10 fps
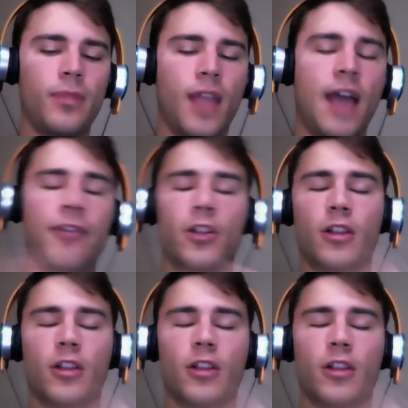after
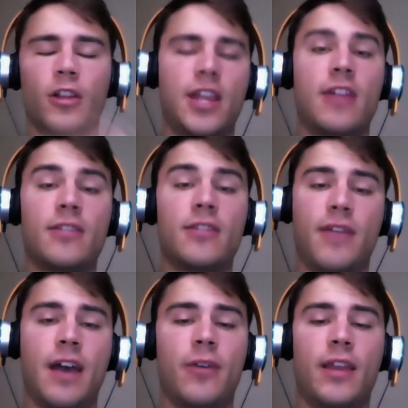looking at these
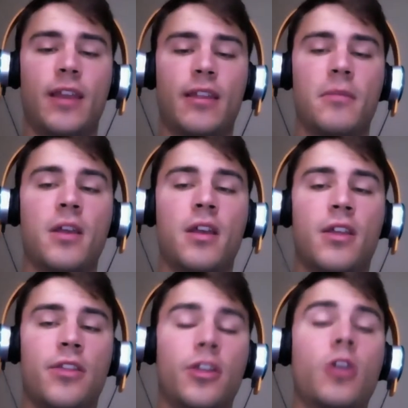channels and evaluating them,
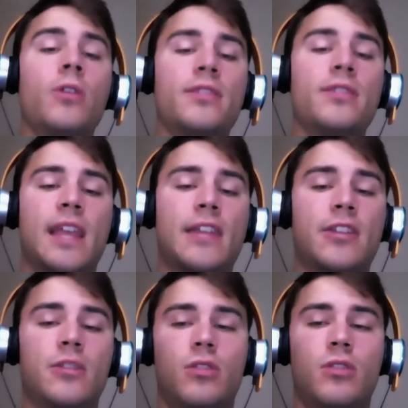the goal is to get to